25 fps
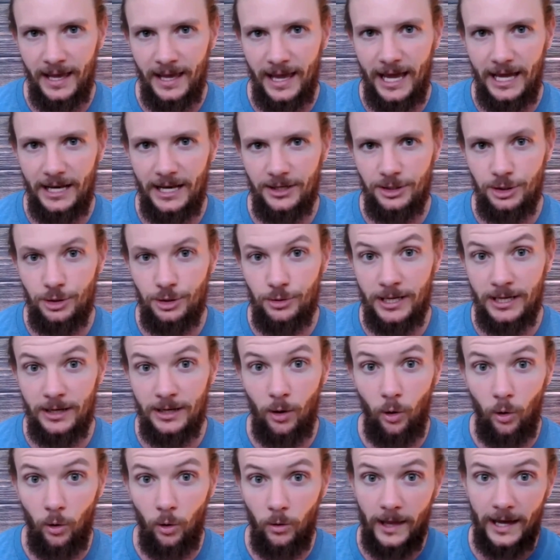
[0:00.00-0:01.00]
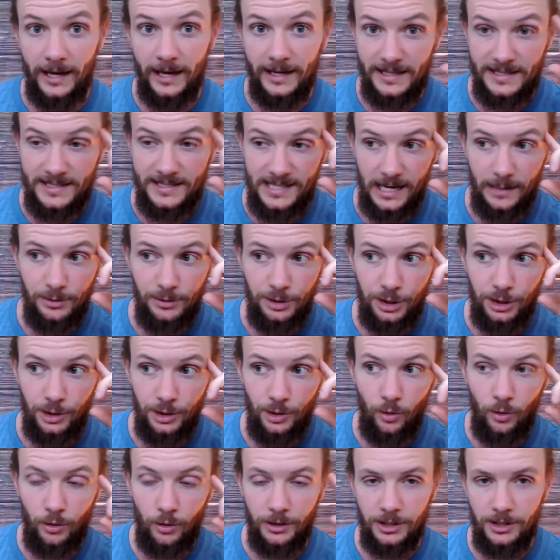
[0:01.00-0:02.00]
And you can hold that conceptually,
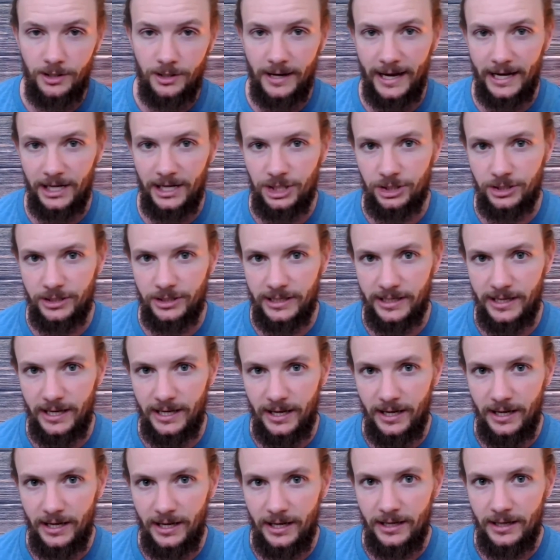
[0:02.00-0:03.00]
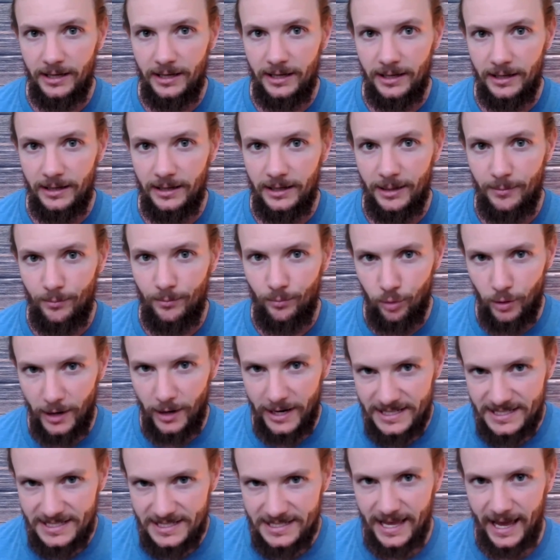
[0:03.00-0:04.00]
or you can actually
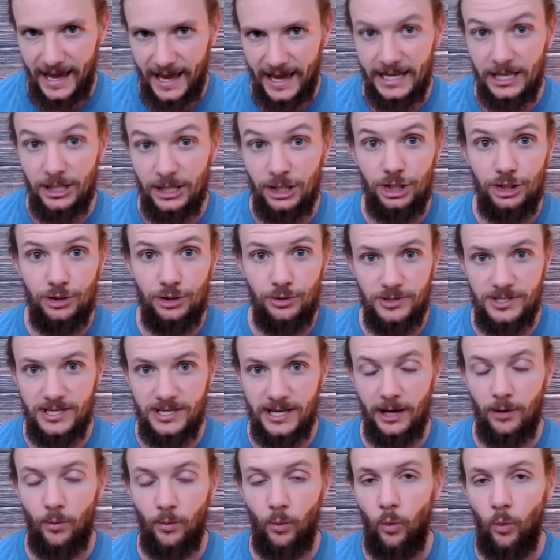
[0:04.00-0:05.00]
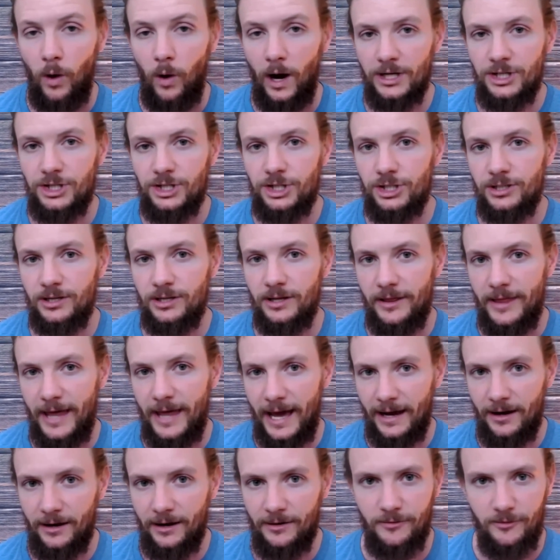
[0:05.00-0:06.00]
embrace that and use it and watch
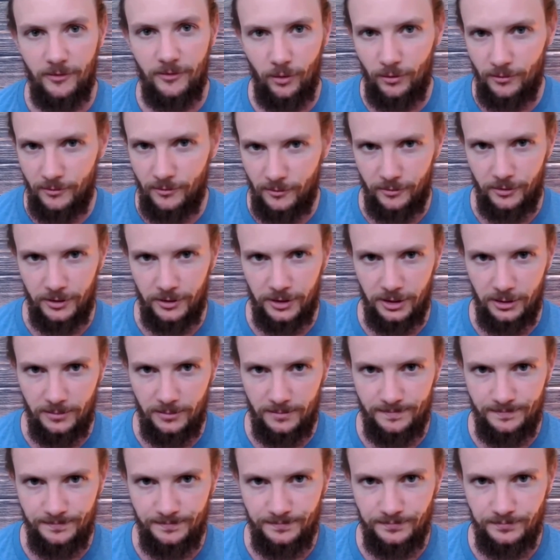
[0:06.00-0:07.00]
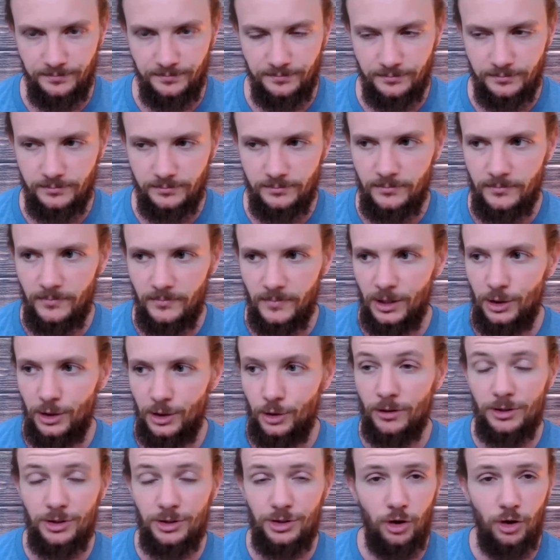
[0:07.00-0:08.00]
that unfold for you.
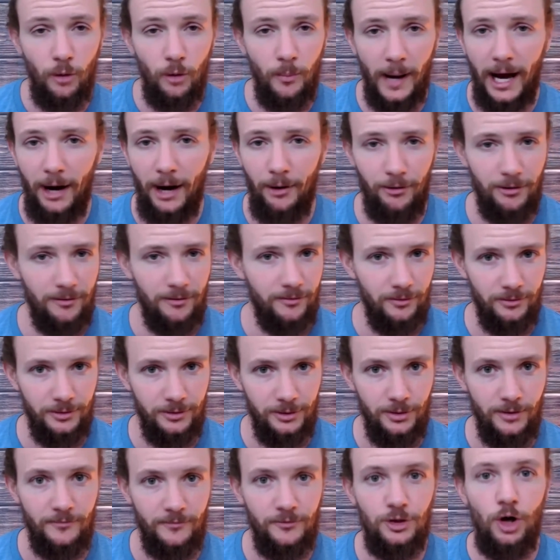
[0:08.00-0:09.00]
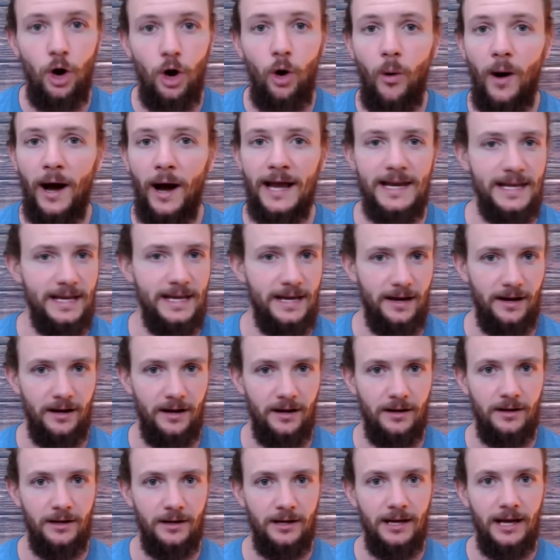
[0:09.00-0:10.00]
You are so powerful. You have no idea.
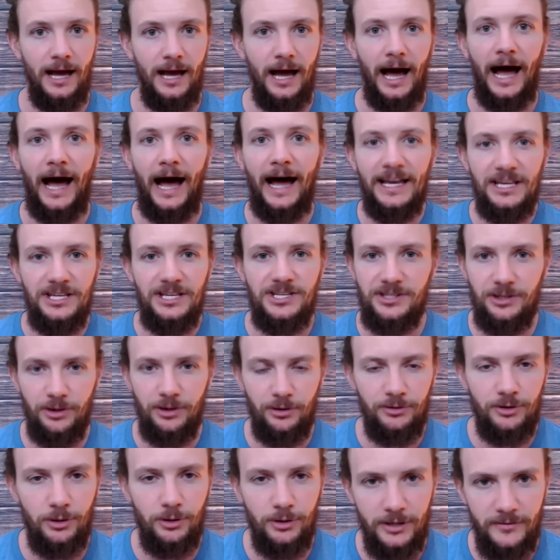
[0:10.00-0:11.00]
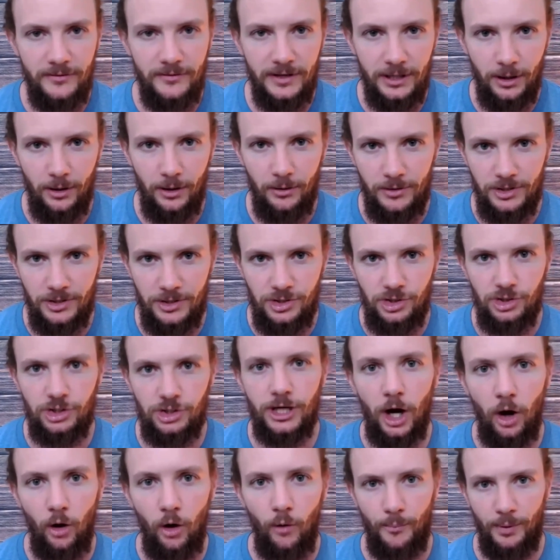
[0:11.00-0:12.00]
I still don't even know the
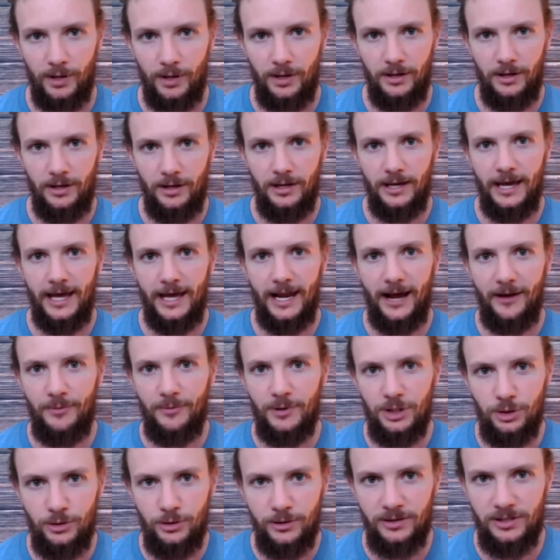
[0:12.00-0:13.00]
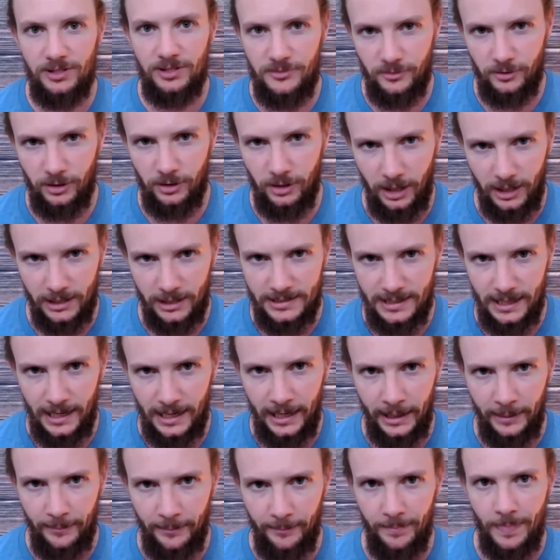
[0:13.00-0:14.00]
scope. And I've been doing this for a long
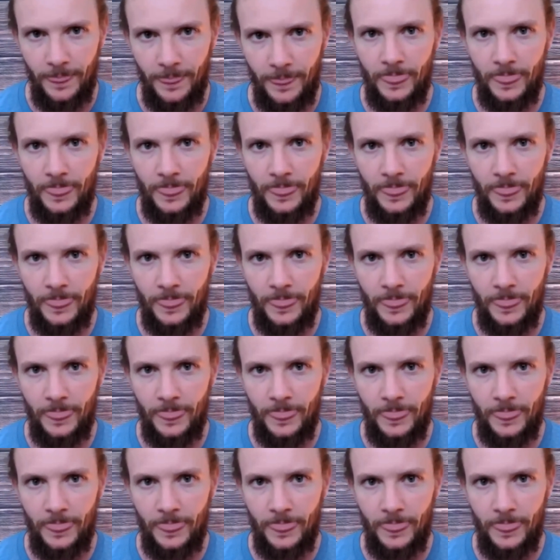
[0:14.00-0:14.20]
time.